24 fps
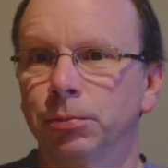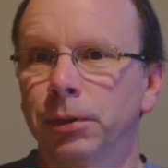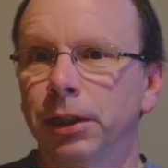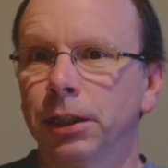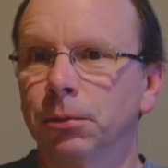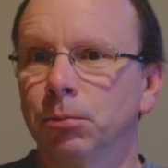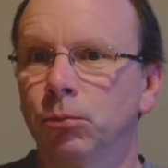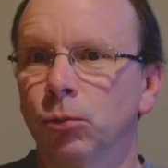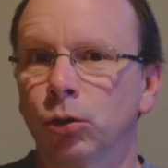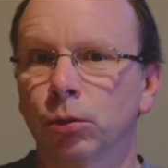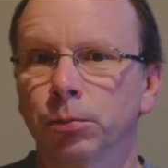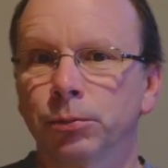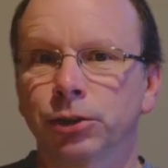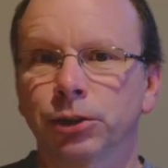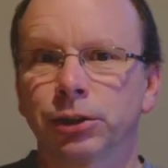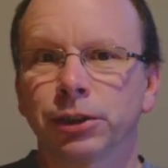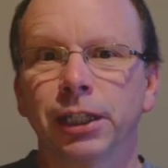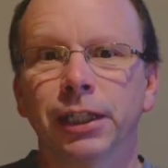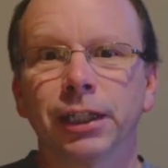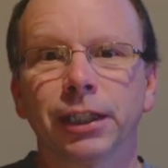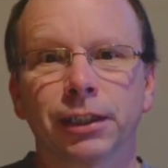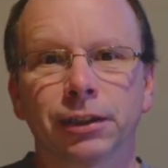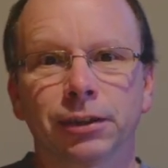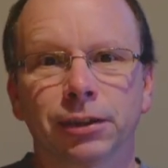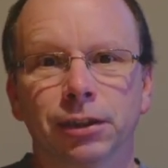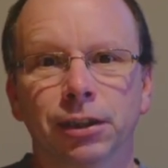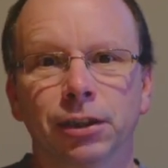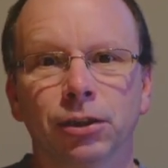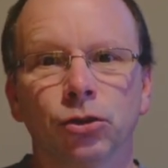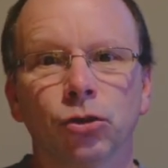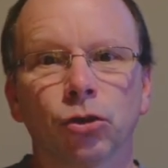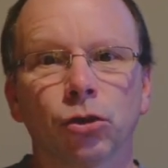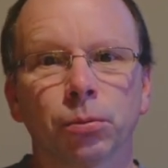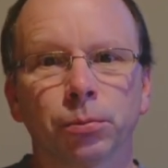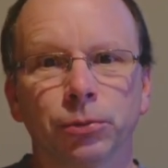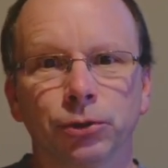make more mistakes than
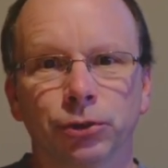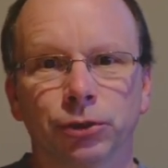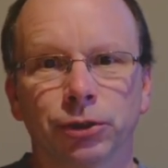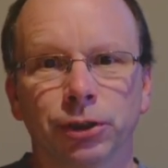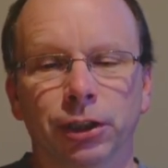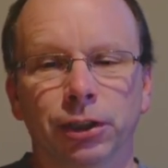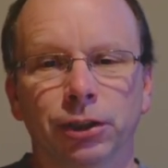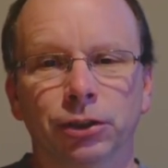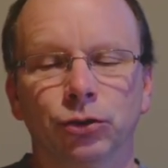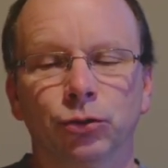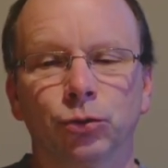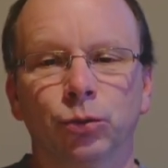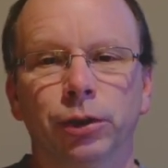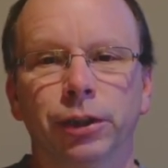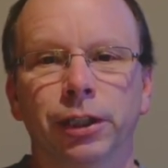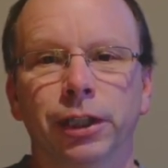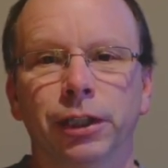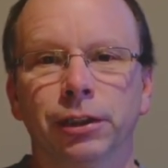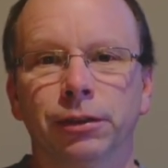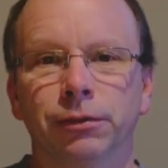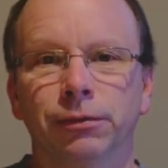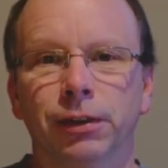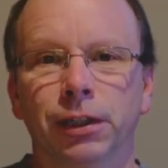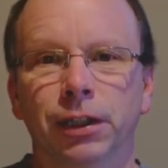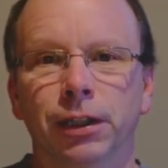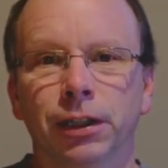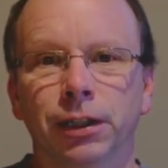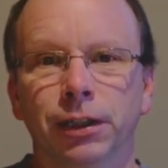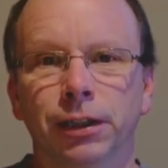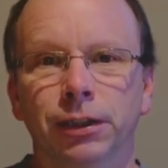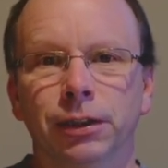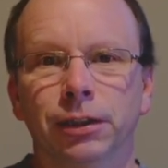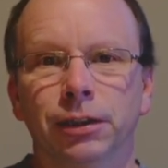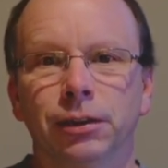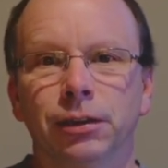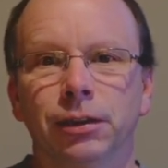normal cells when they
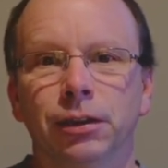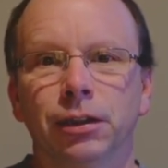divide.